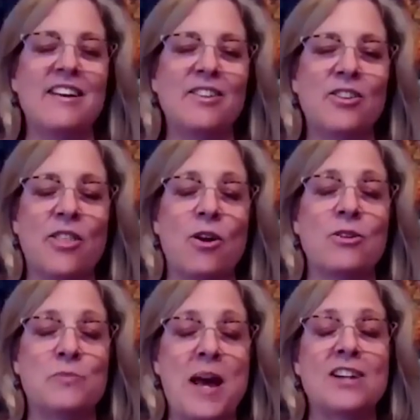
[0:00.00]
uh,
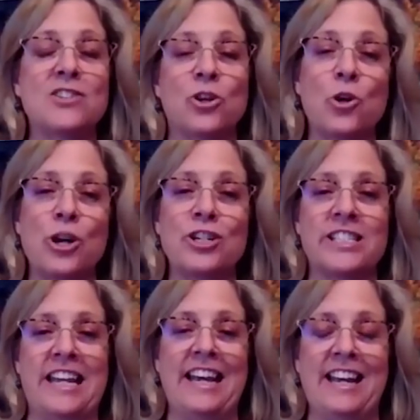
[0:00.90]
those bags are
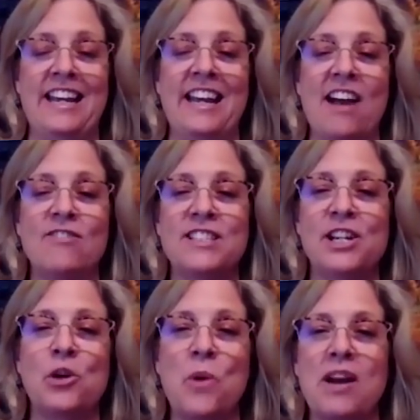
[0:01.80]
gorgeous, Annie. Every
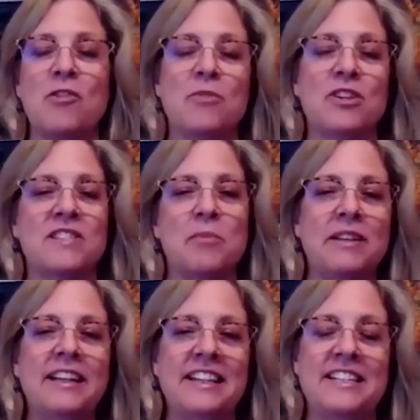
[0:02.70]
single one of them looks
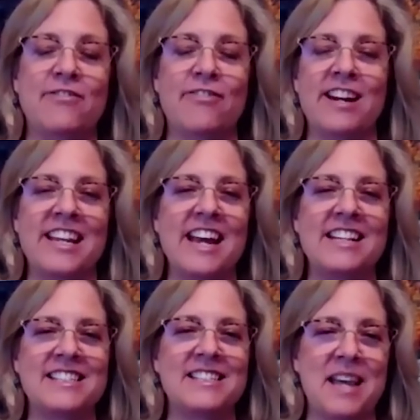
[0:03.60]
completely different and
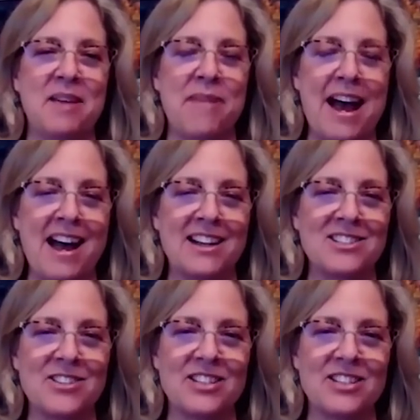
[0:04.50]
yet it's the same bag.